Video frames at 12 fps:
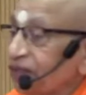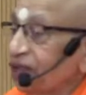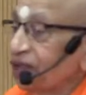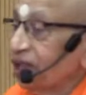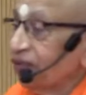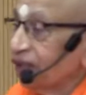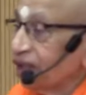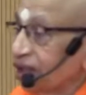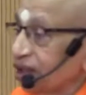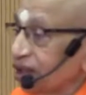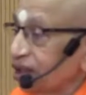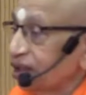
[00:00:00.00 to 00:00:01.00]
if that
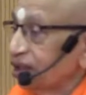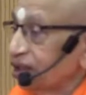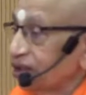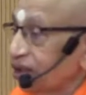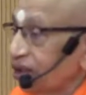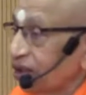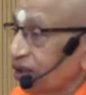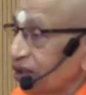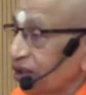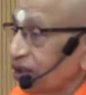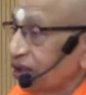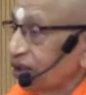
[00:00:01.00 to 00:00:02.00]
avagati, the
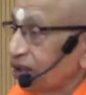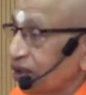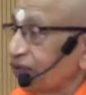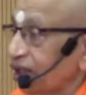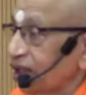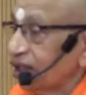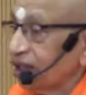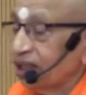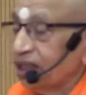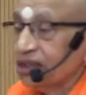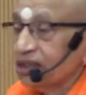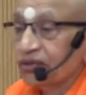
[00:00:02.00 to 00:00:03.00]
knowledge, the
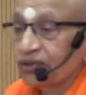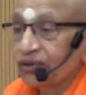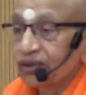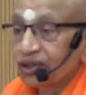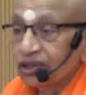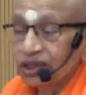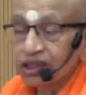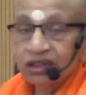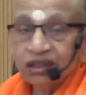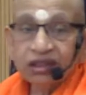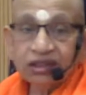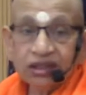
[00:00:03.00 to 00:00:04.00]
awareness or
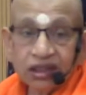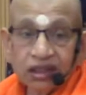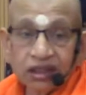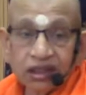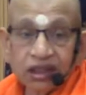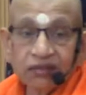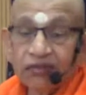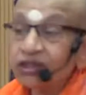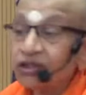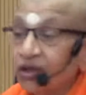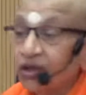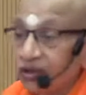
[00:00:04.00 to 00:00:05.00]
consciousness is nitya,
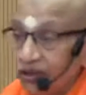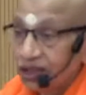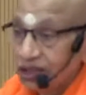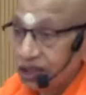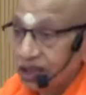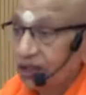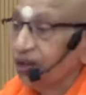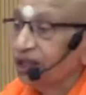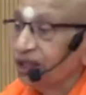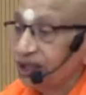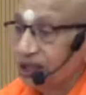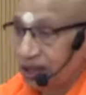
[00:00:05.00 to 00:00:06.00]
means always there,
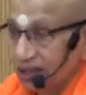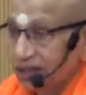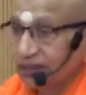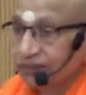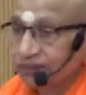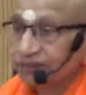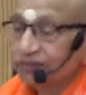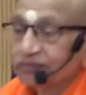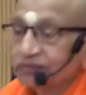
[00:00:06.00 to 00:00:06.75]
already there.